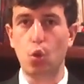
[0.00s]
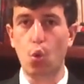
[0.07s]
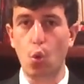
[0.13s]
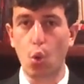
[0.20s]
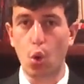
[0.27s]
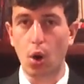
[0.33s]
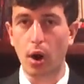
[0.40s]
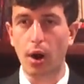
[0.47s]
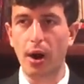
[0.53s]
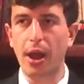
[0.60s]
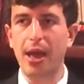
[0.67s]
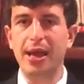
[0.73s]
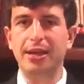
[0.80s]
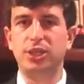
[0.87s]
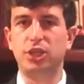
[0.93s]
or
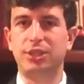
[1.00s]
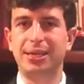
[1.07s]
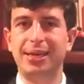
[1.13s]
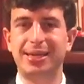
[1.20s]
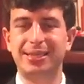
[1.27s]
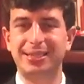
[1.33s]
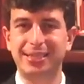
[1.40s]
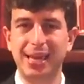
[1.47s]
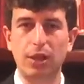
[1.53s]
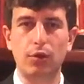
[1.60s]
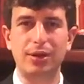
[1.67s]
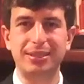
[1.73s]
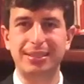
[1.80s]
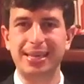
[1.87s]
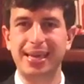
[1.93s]
just it
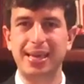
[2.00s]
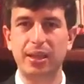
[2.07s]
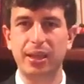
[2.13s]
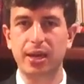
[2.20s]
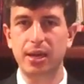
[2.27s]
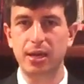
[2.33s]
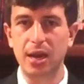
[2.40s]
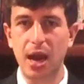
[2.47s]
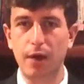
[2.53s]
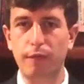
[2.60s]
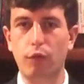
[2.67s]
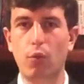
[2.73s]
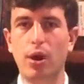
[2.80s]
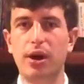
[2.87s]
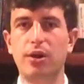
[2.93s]
accelerates the healing
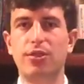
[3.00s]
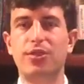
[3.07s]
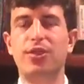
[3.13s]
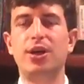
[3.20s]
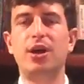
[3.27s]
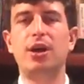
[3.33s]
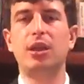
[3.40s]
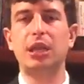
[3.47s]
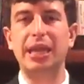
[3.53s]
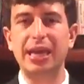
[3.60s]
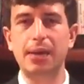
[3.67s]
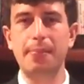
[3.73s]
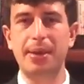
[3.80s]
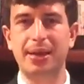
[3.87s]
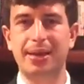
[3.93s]
enough where the
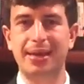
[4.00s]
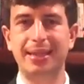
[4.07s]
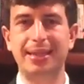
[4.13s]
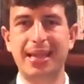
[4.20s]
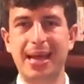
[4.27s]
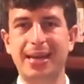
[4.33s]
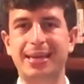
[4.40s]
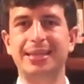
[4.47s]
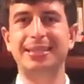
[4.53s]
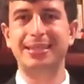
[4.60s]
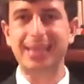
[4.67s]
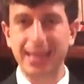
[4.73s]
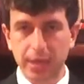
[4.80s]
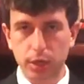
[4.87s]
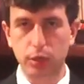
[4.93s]
ligament can then
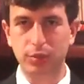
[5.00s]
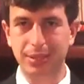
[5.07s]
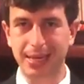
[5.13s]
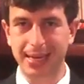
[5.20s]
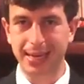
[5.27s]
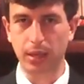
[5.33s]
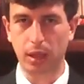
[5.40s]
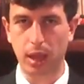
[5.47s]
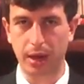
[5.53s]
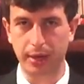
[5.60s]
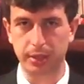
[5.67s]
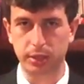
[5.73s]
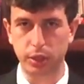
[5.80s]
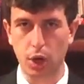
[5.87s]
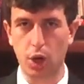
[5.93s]
continue to heal on
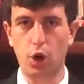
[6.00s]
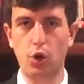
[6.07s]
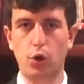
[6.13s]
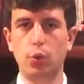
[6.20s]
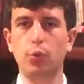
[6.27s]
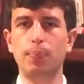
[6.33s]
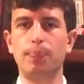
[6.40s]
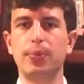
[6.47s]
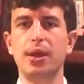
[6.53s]
its own.